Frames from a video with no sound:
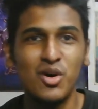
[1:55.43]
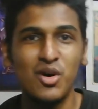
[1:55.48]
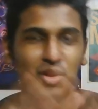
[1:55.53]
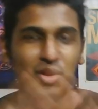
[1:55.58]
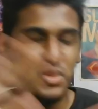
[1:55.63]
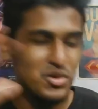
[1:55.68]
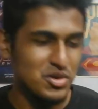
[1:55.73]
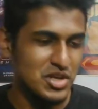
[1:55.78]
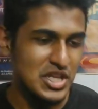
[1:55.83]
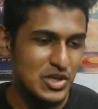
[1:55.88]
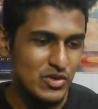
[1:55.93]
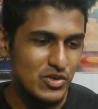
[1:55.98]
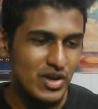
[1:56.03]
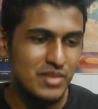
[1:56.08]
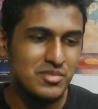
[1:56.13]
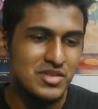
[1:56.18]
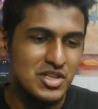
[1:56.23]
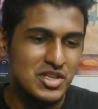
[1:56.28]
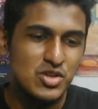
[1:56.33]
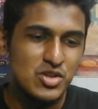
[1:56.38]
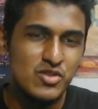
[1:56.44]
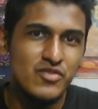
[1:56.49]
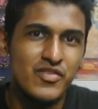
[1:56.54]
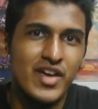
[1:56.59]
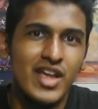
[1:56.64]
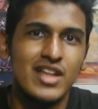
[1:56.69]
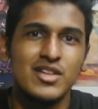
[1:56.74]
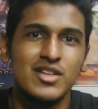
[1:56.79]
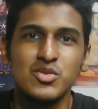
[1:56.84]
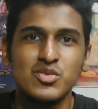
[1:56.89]
All you new MCU
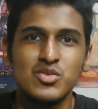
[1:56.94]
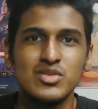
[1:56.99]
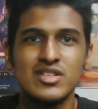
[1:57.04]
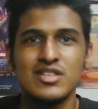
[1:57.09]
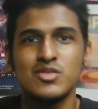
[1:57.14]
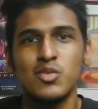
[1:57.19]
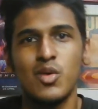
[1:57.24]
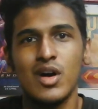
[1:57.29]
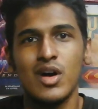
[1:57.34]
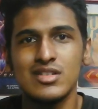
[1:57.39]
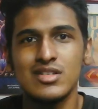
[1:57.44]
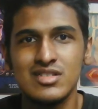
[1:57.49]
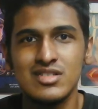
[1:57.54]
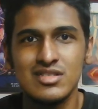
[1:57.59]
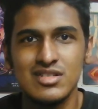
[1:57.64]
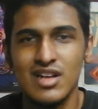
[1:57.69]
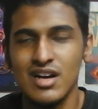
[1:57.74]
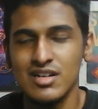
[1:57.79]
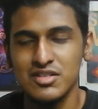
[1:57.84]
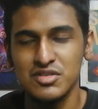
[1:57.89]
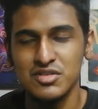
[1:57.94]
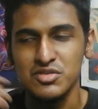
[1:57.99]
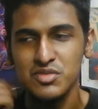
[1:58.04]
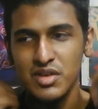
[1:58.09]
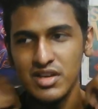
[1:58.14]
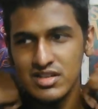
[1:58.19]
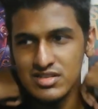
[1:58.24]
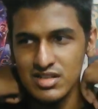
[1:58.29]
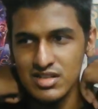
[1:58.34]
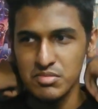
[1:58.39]
fans who just watched Doctor
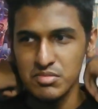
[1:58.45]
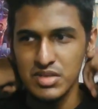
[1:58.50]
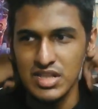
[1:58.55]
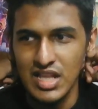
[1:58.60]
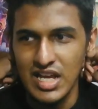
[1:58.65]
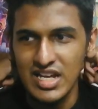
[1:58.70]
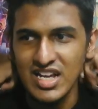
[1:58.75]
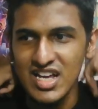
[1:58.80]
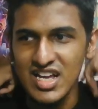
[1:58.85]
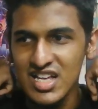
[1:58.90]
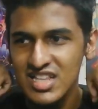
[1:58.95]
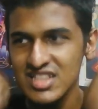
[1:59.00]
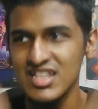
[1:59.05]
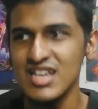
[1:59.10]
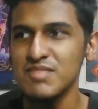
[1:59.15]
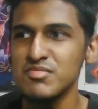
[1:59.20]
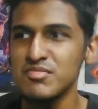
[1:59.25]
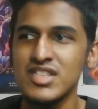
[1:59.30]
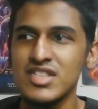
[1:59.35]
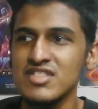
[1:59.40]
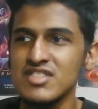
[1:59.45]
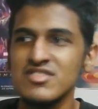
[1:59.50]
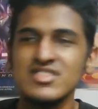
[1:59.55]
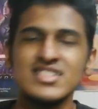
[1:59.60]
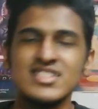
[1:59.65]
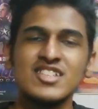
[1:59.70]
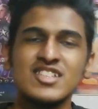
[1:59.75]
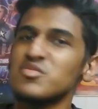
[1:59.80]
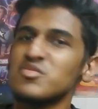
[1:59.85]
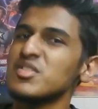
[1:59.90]
Strange and be like, oh, the MCU is
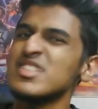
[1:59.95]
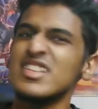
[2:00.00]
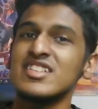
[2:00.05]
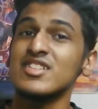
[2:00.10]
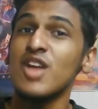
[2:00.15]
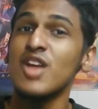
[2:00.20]
616.